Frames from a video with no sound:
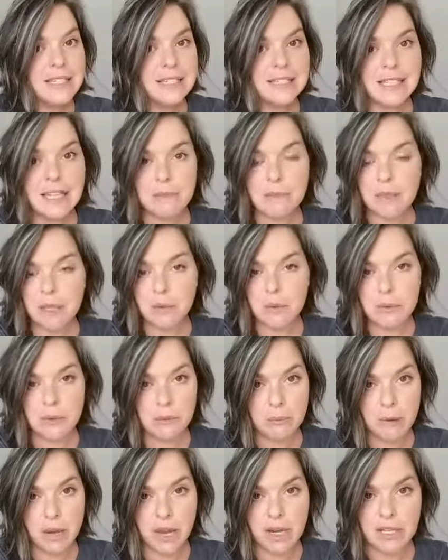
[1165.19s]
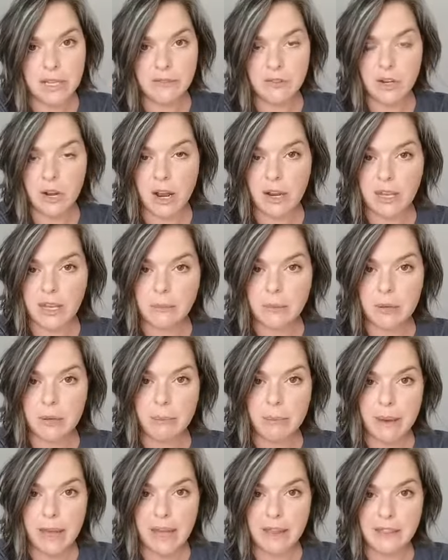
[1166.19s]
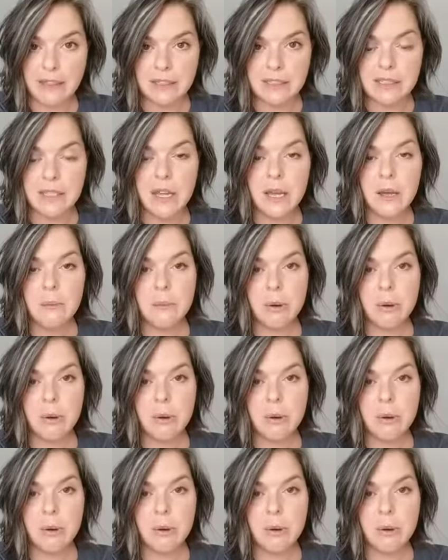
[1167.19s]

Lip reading: Same thing with your body. If you're not keeping it balanced,